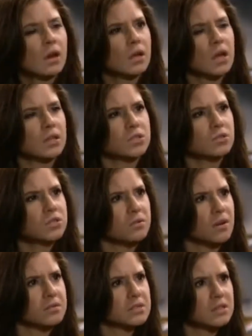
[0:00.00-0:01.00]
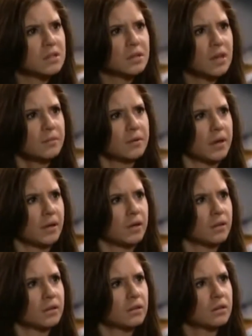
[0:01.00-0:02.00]
I, I told you I was in the library.
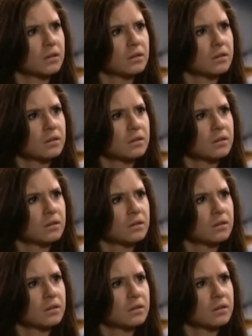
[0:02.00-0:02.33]
I know,